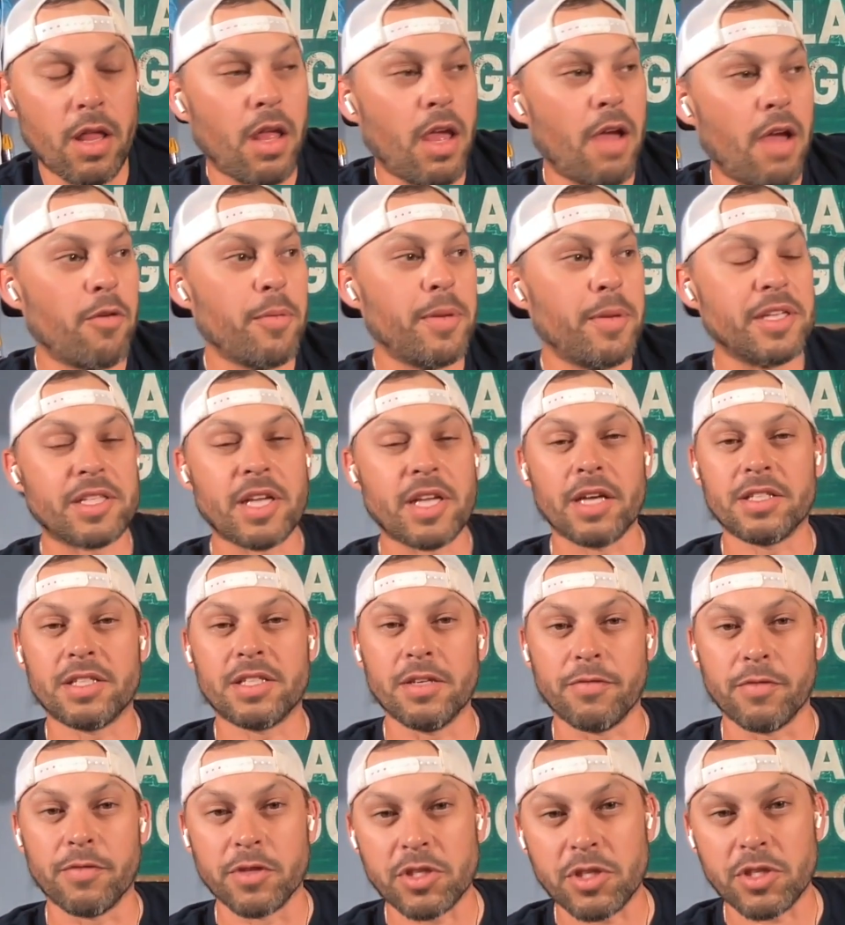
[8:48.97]
everybody's got
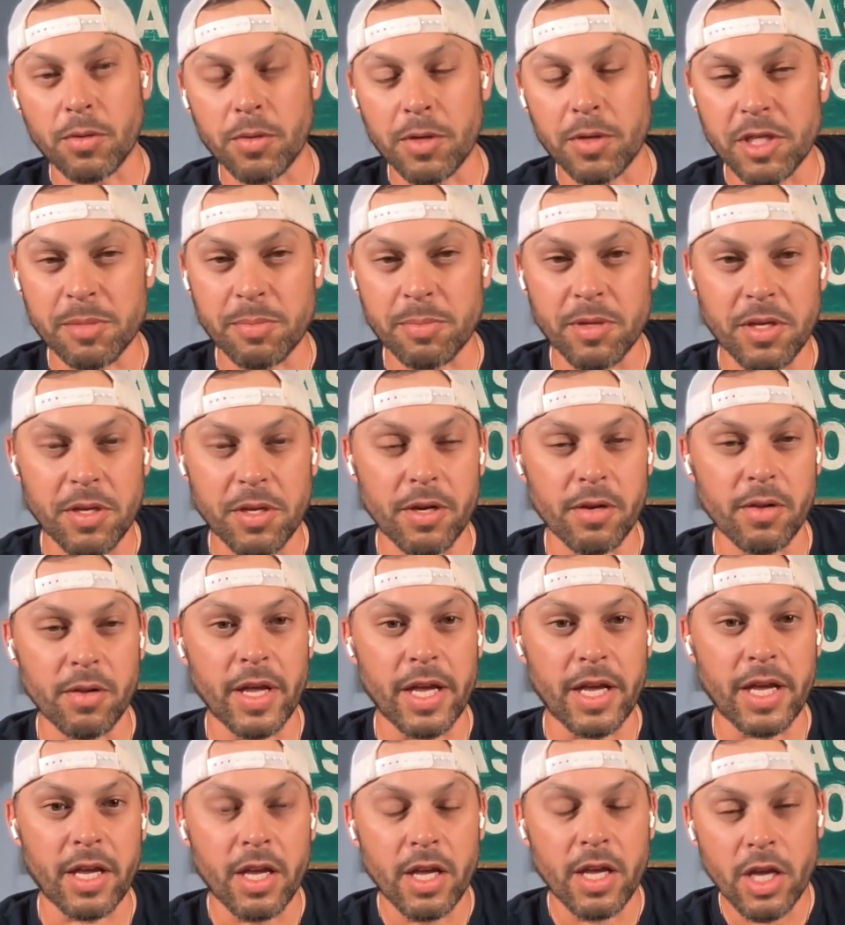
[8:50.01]
different stories, but you hear
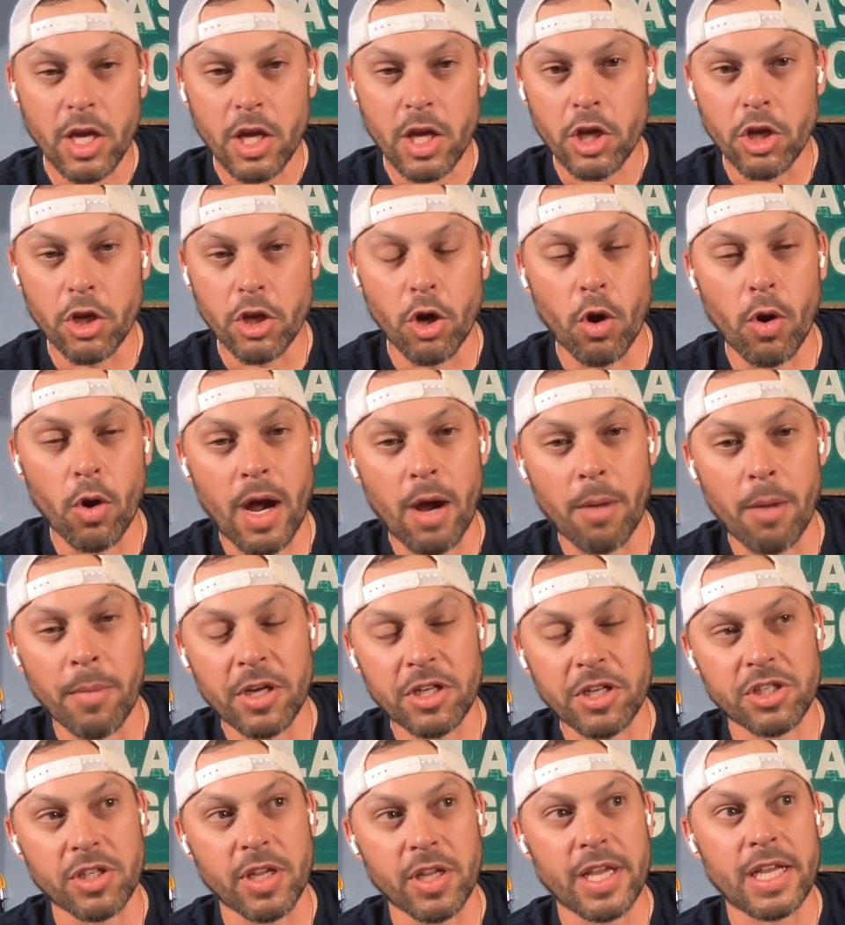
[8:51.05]
like you know how
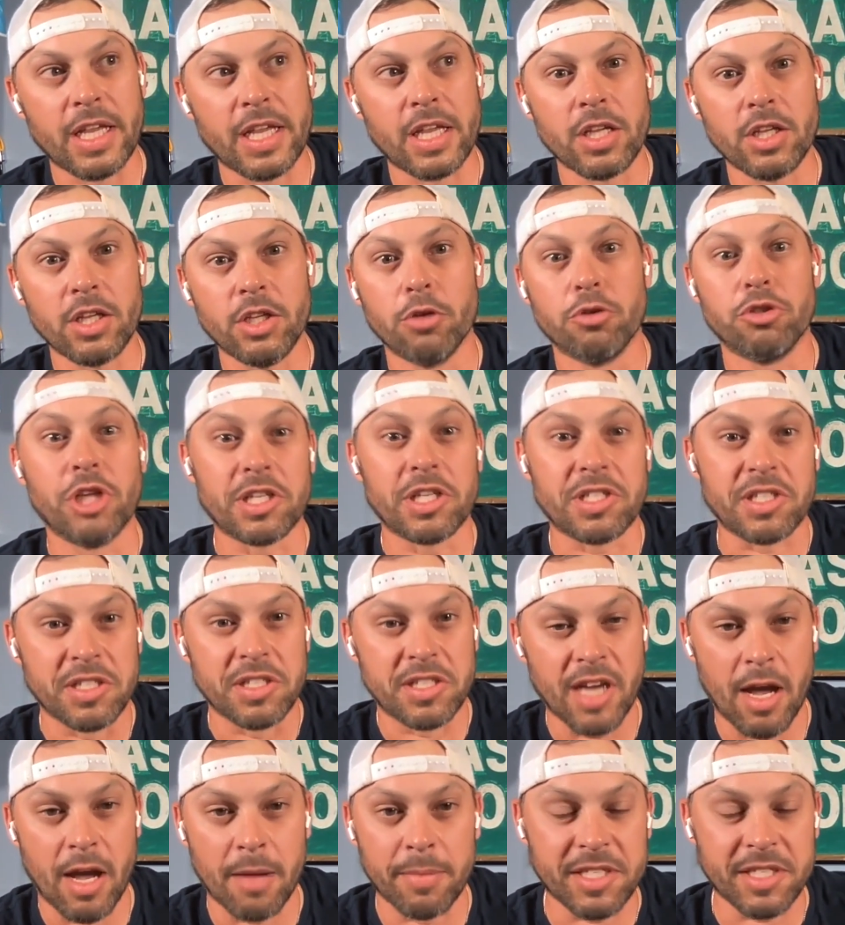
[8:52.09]
much like you know Justin
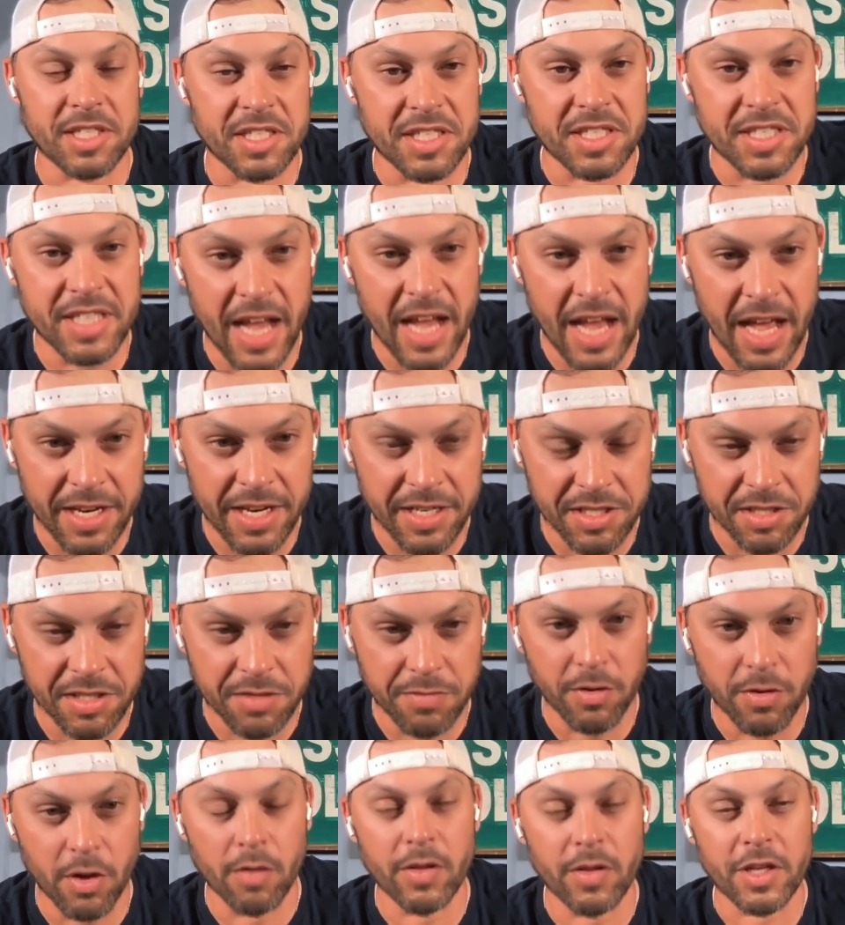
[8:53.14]
Thomas's dad is
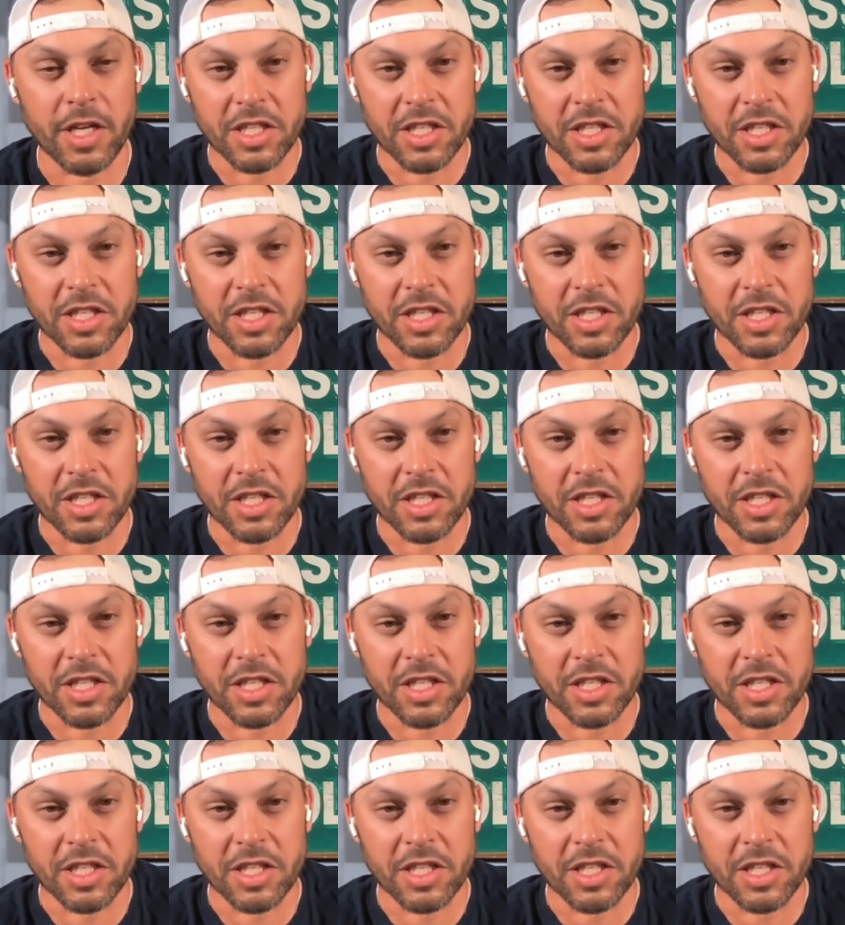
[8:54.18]
involved.